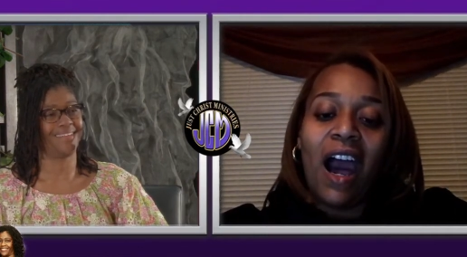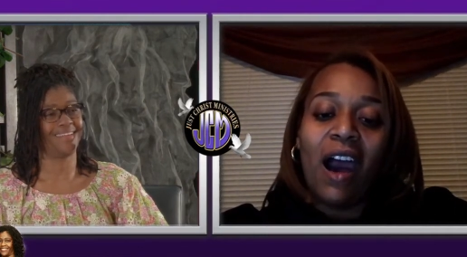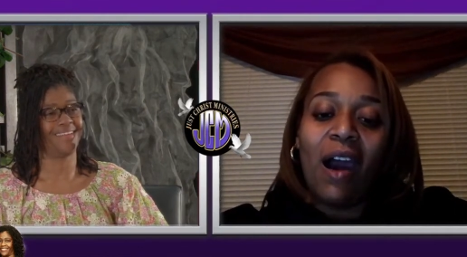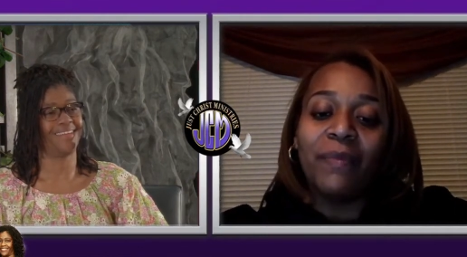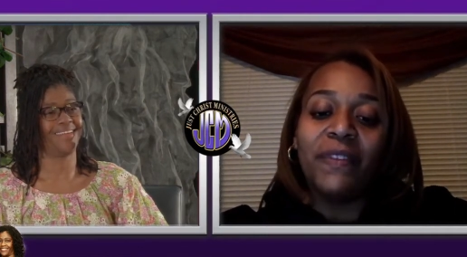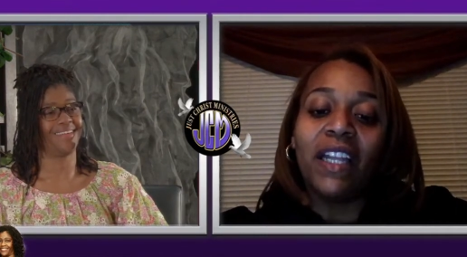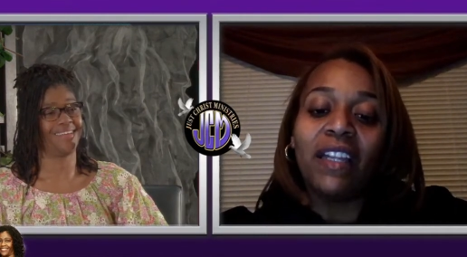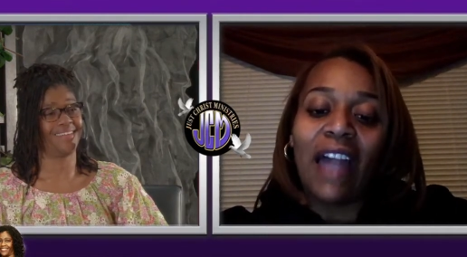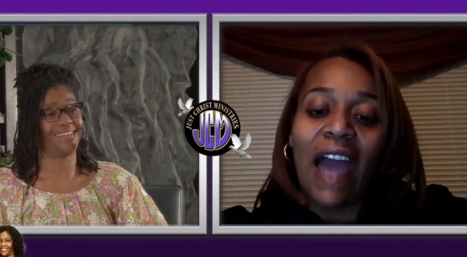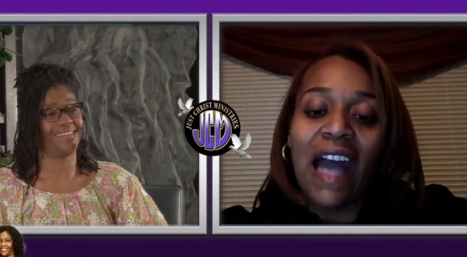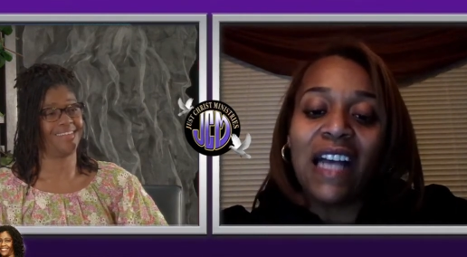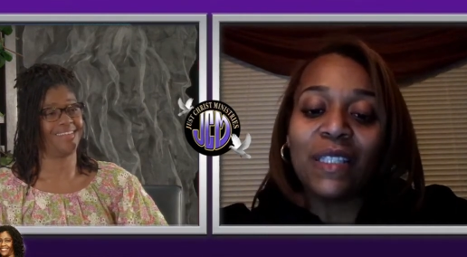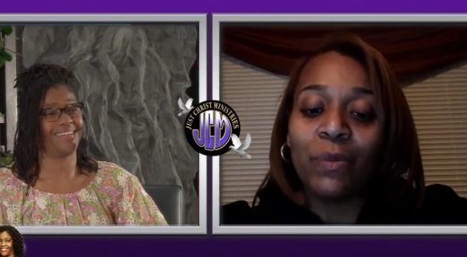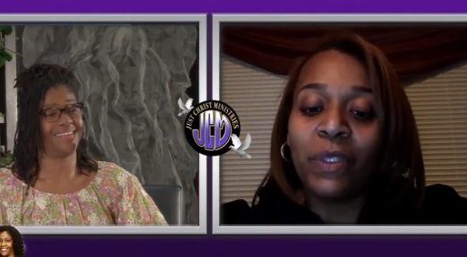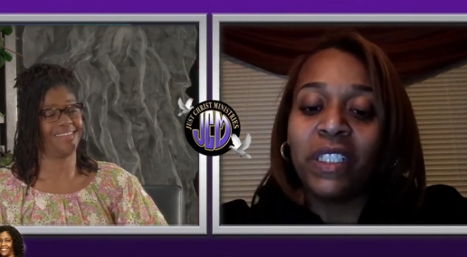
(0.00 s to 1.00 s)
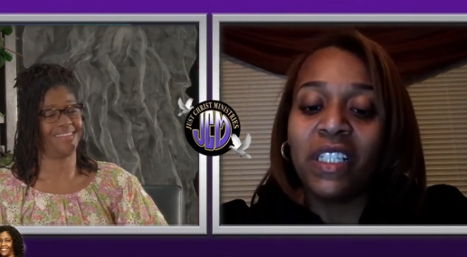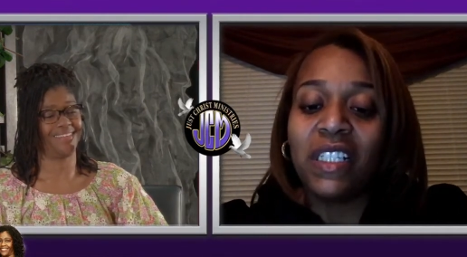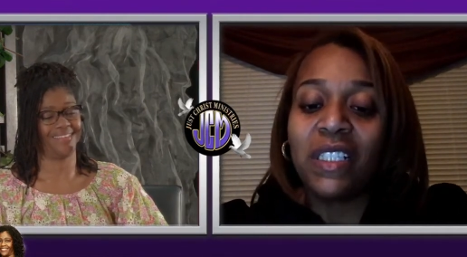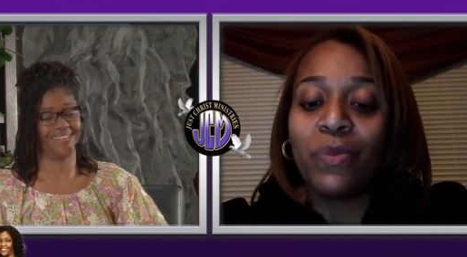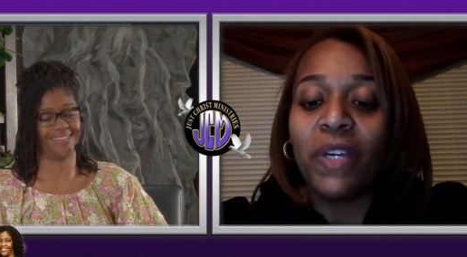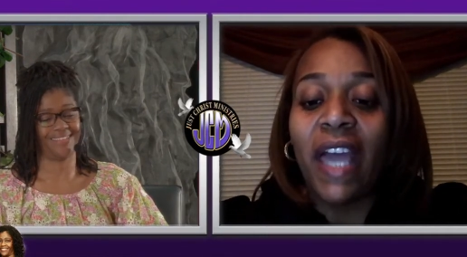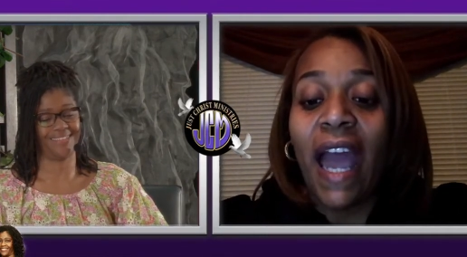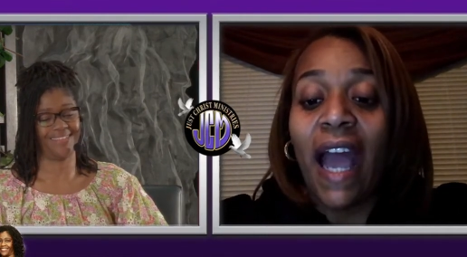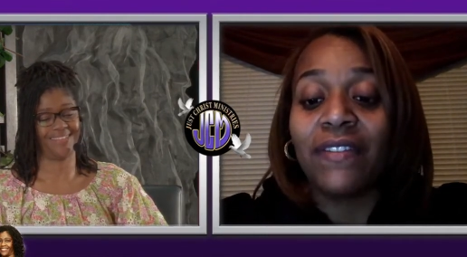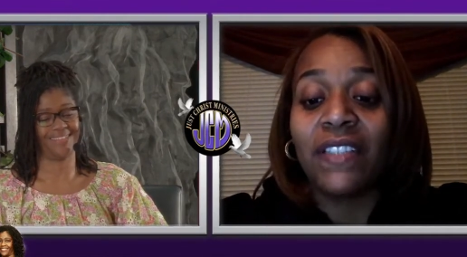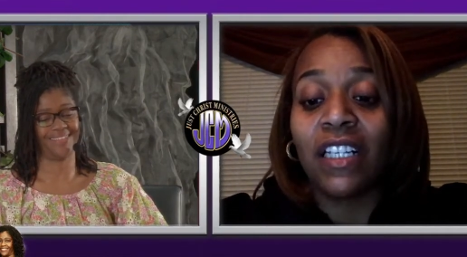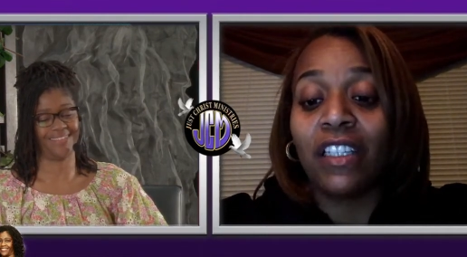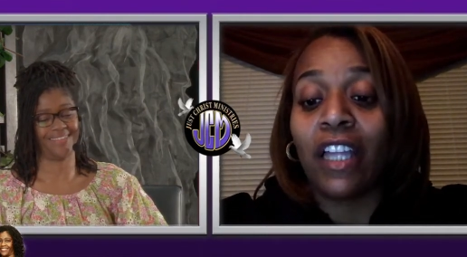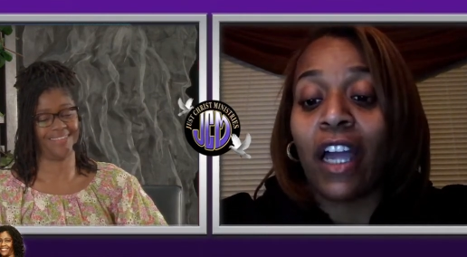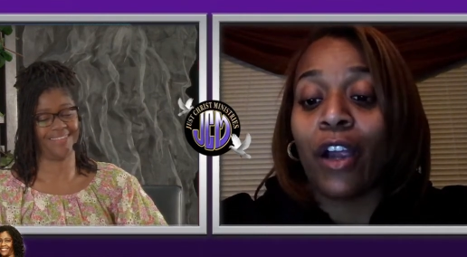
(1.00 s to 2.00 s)
Speaker 1: Um, the last one is we have
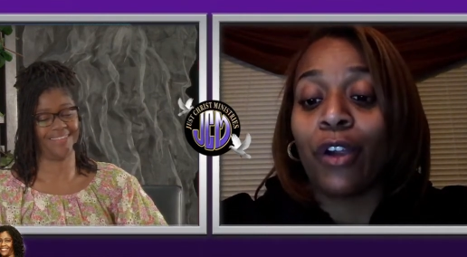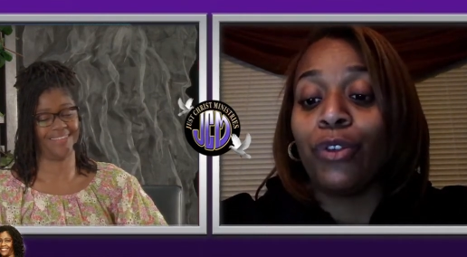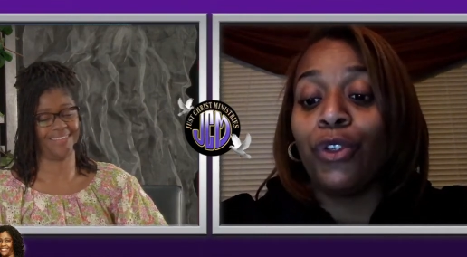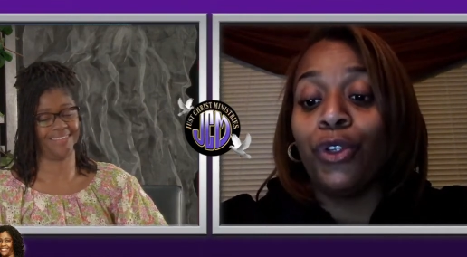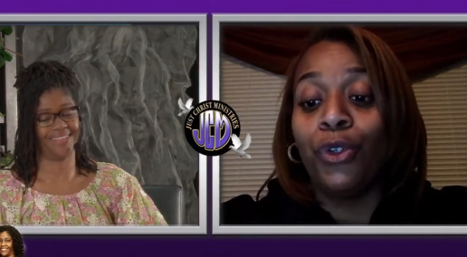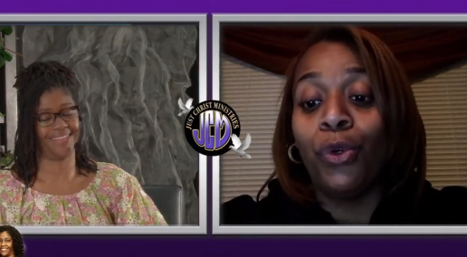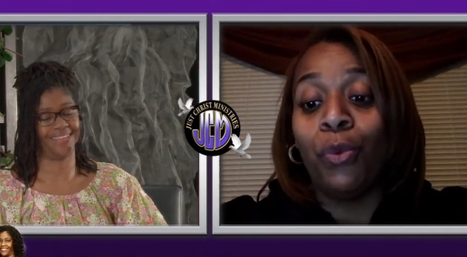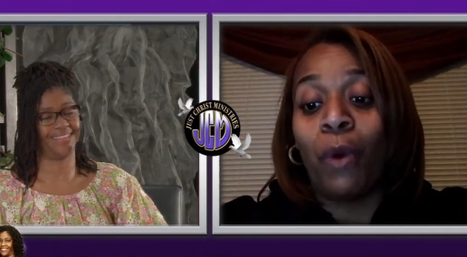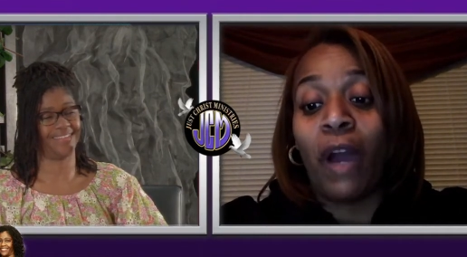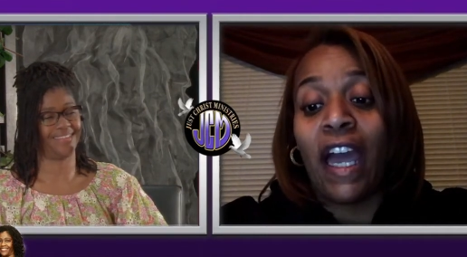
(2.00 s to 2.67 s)
to learn new